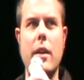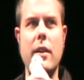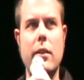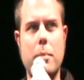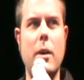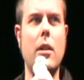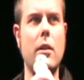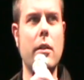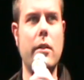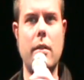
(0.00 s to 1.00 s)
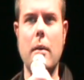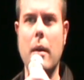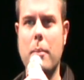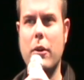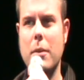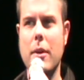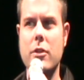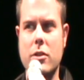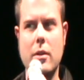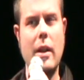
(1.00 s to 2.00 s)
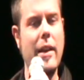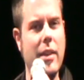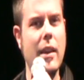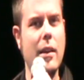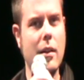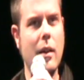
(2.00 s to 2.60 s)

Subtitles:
These pillars pretty much, I think,